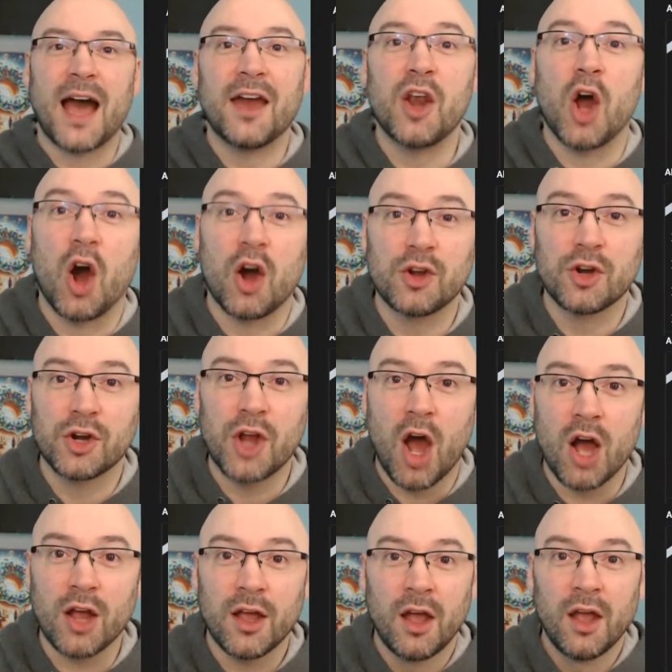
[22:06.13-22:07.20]
on
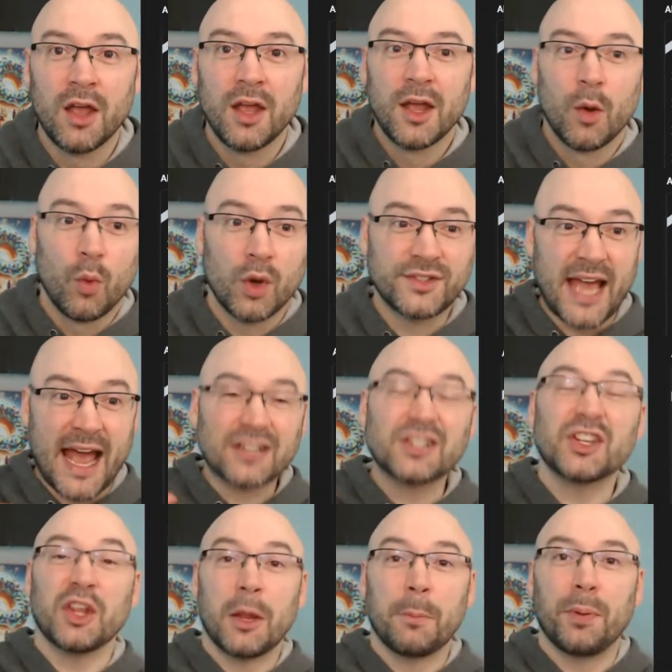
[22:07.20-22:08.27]
Underdog was
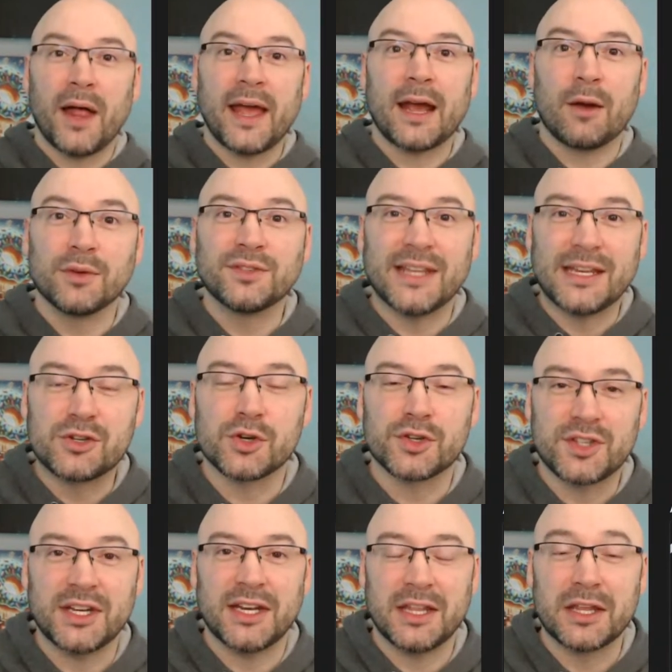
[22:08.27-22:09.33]
actually a play I was
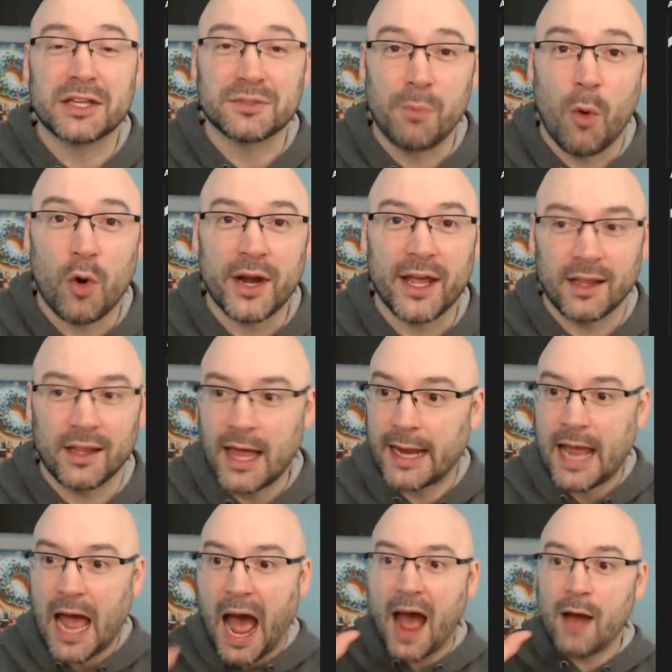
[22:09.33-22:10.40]
interested in this morning.
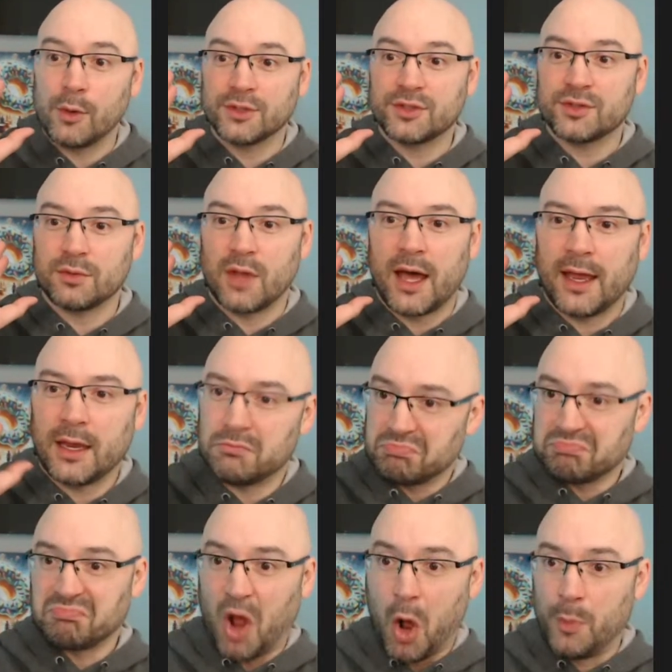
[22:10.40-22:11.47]
Like I was like
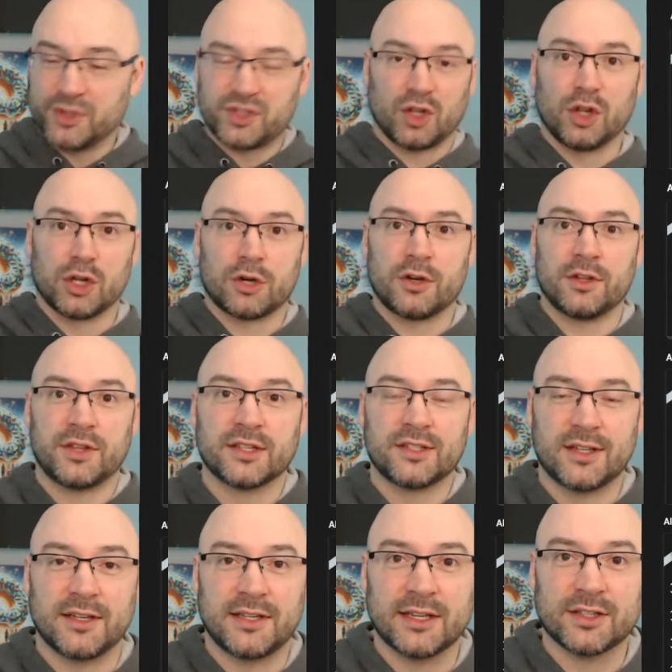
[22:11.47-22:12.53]
almost alerted this
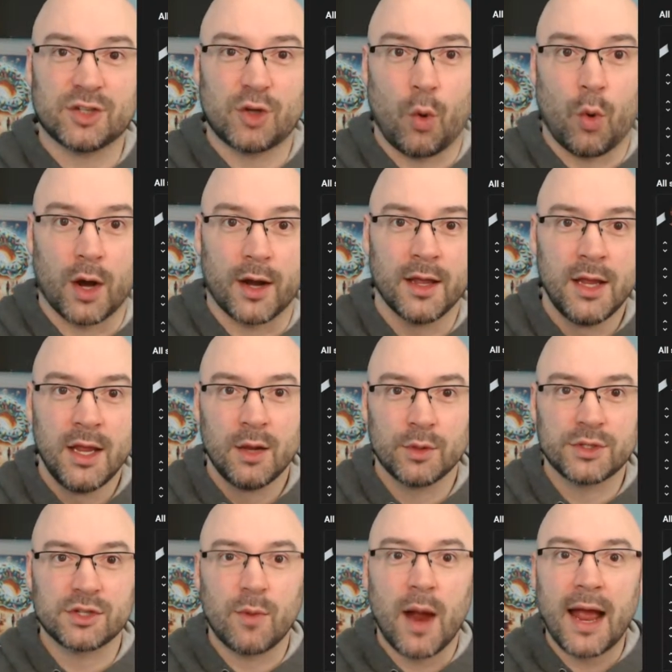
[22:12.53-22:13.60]
to Discord, which
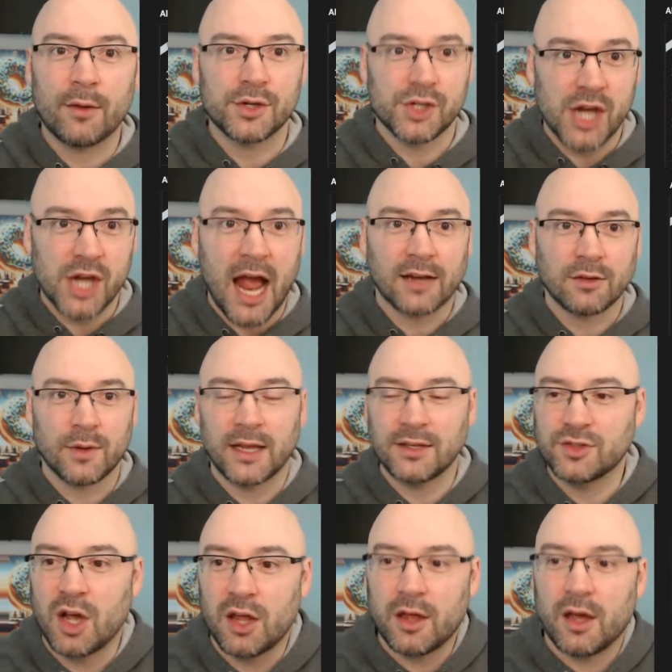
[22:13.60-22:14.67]
is why I was shocked when I
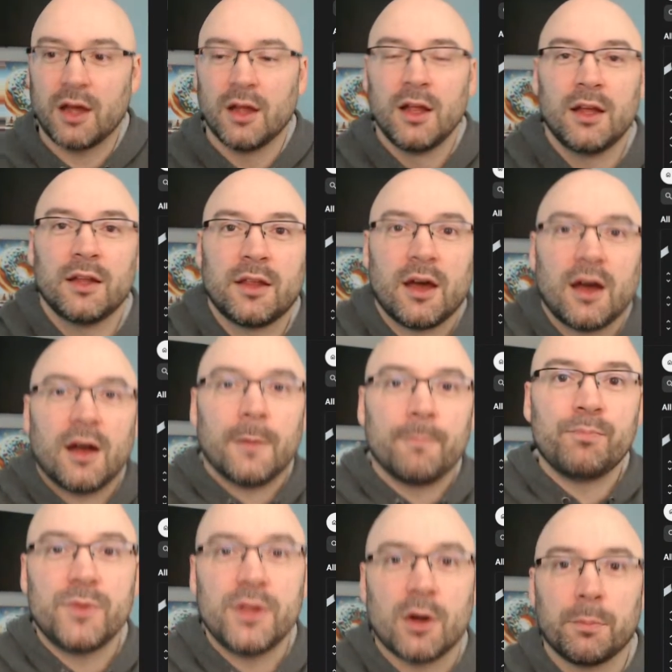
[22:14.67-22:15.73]
saw the
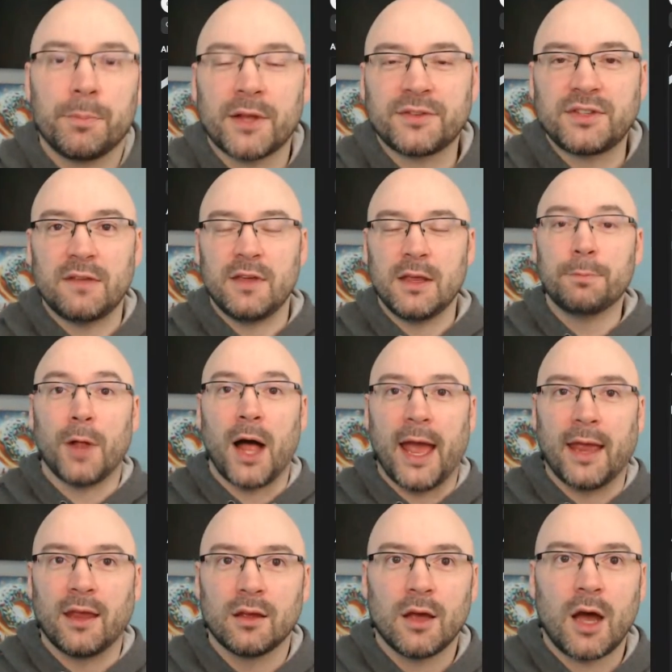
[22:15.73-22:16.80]
plus EV
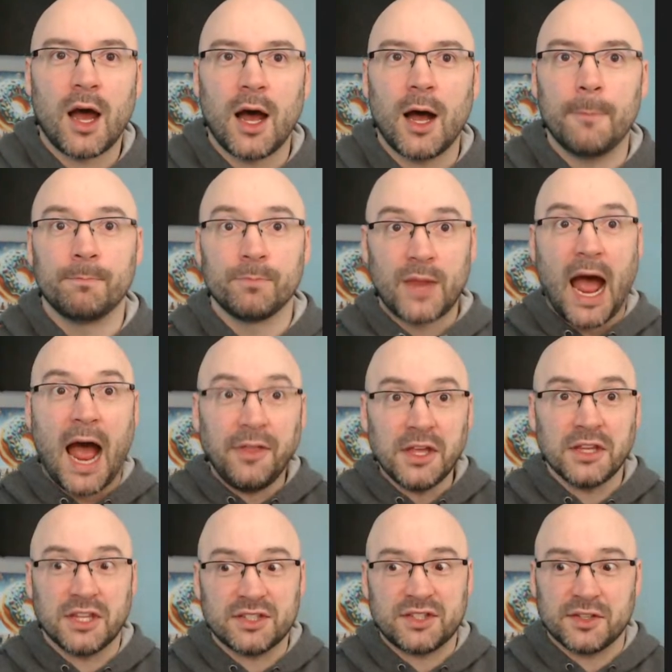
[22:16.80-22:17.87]
play. I
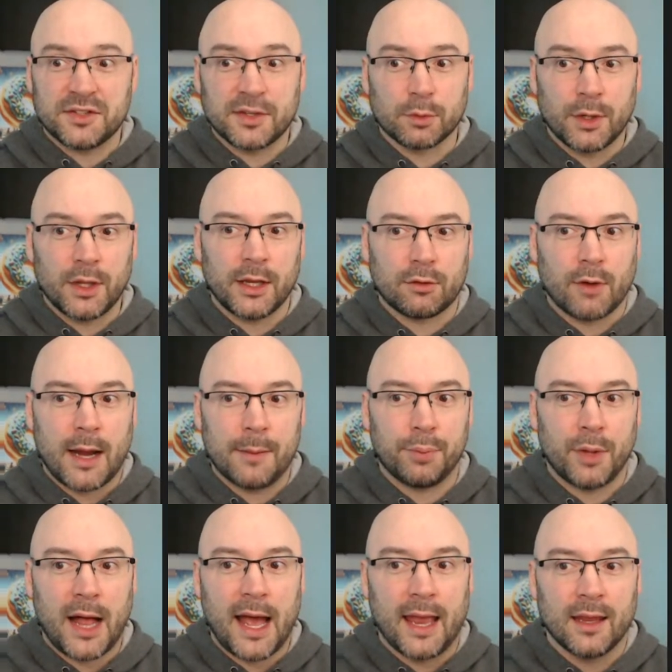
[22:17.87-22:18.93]
think this is a really great
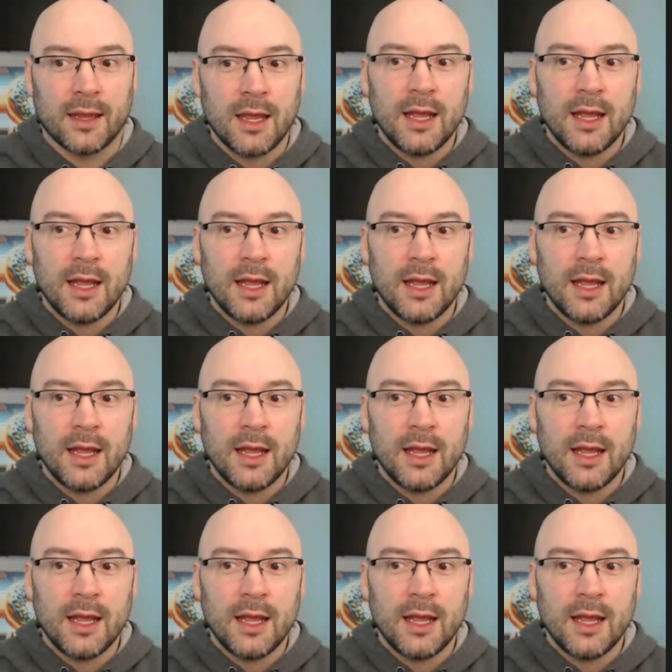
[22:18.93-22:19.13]
play.